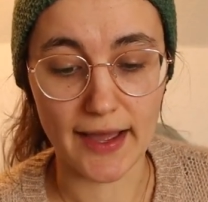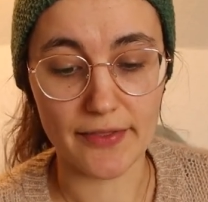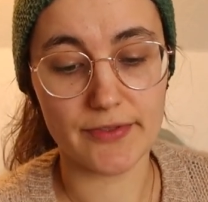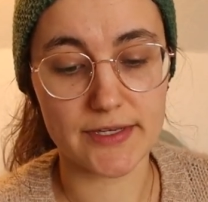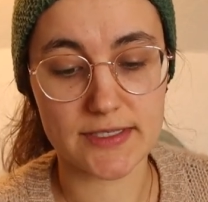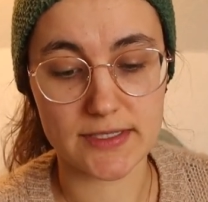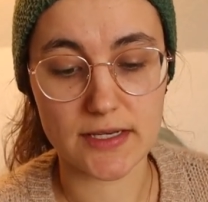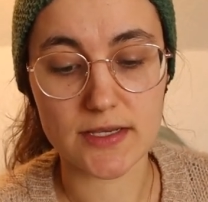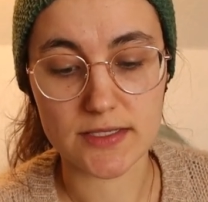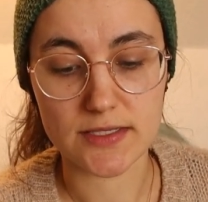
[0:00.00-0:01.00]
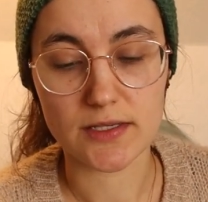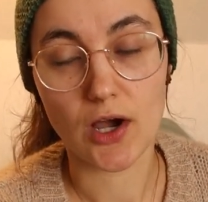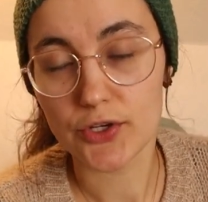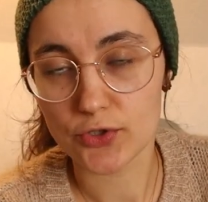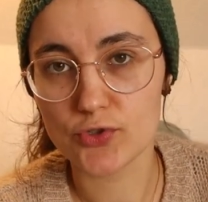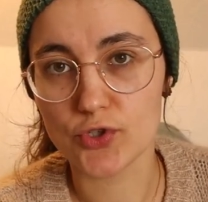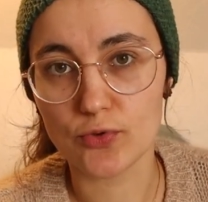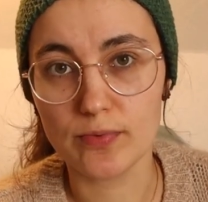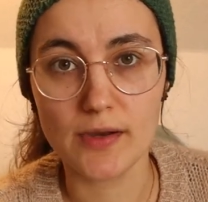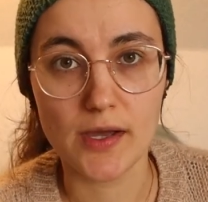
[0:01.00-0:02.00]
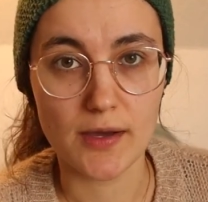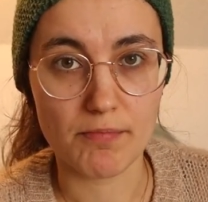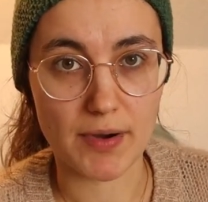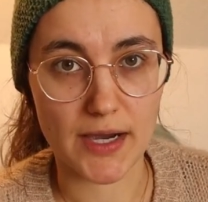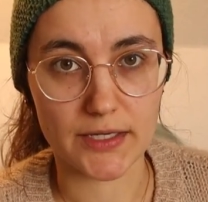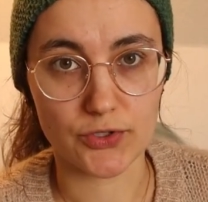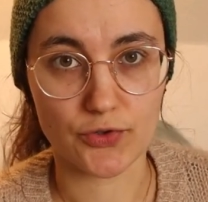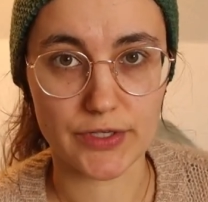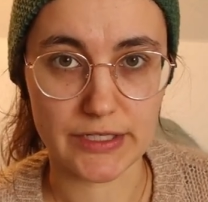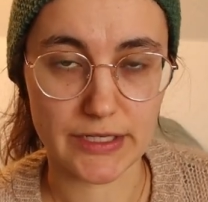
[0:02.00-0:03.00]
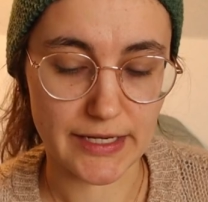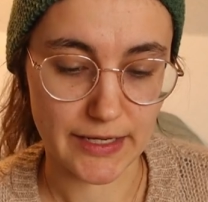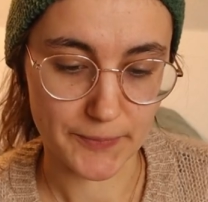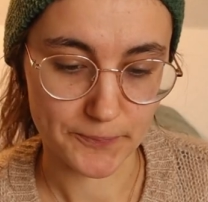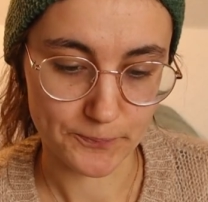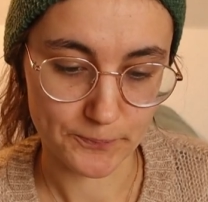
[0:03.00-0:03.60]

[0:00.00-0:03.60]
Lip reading: And this is on YouTube by Nerdy Knitting.